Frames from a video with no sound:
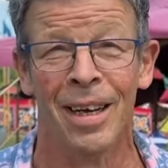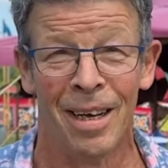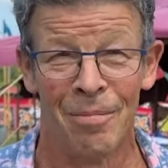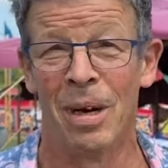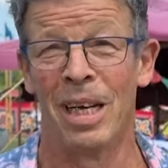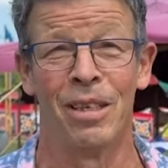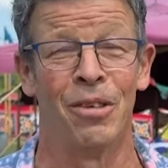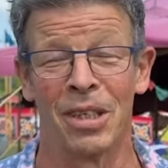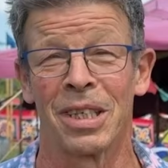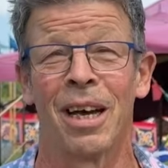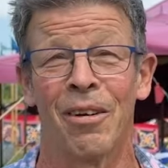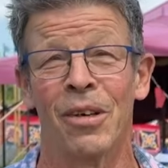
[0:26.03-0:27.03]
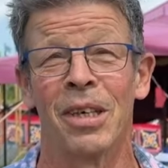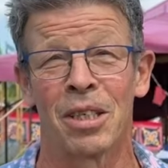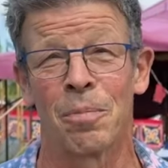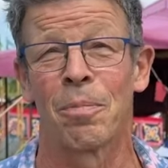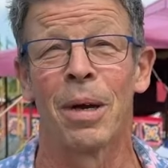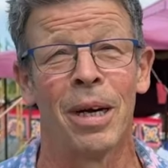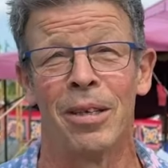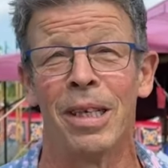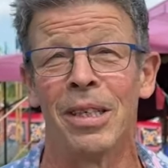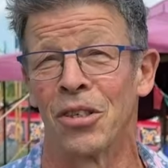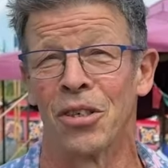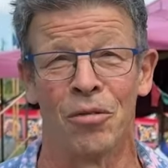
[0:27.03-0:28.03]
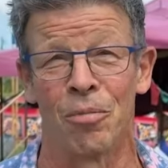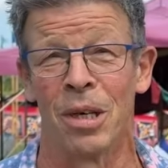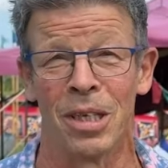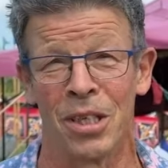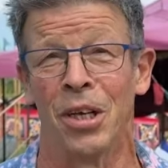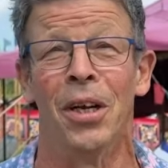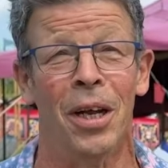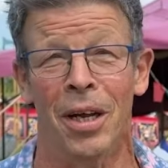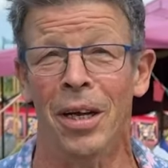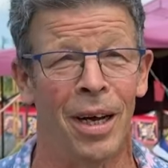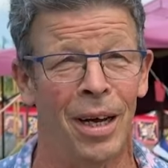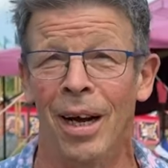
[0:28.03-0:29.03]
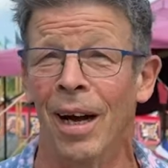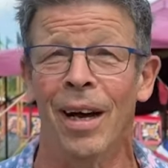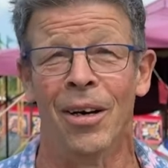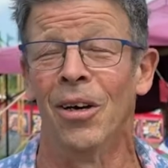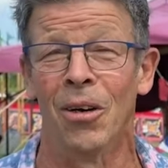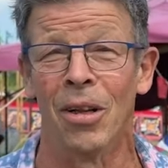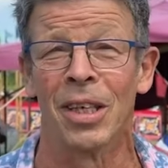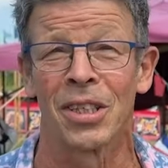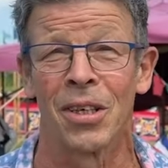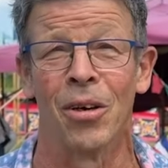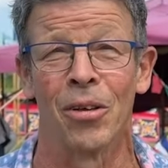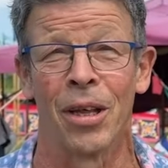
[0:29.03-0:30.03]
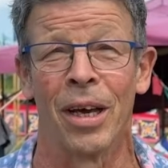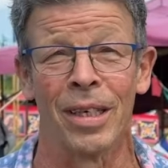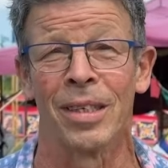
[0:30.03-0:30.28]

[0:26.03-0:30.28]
Many of us have experience of prison and all this sort of thing.